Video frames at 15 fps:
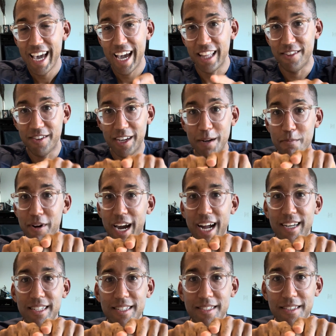and you gotta
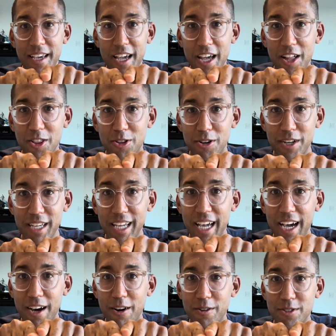practice learning
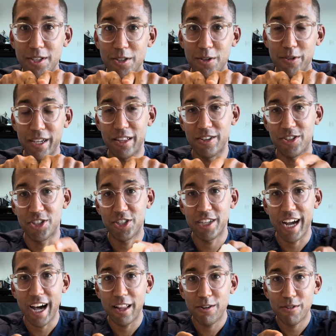how to go either
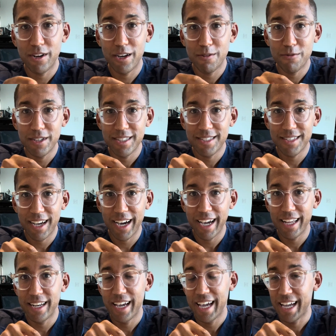shallower on one side